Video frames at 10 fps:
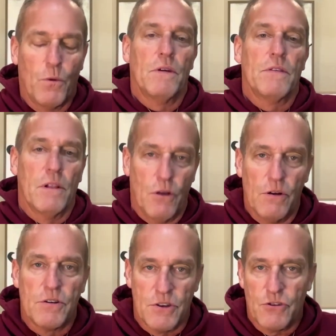we're in the
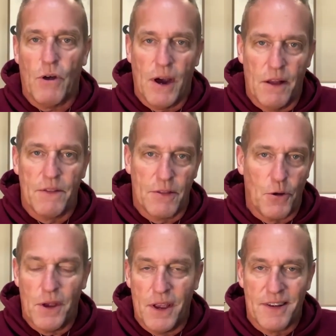largest trial that
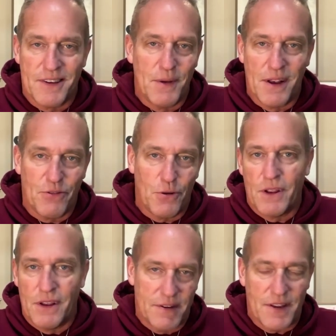there is. I mean,
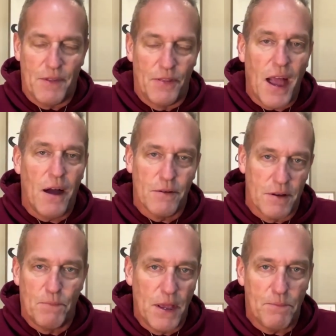
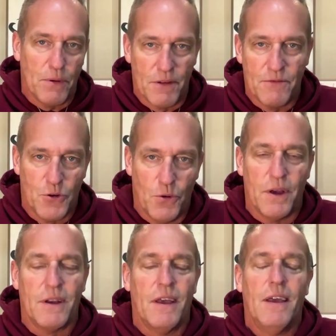37,000 people have
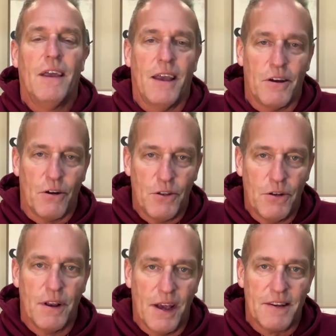joined and are
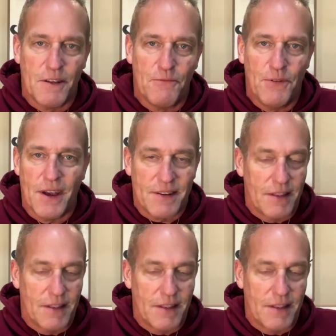utilizing pHix.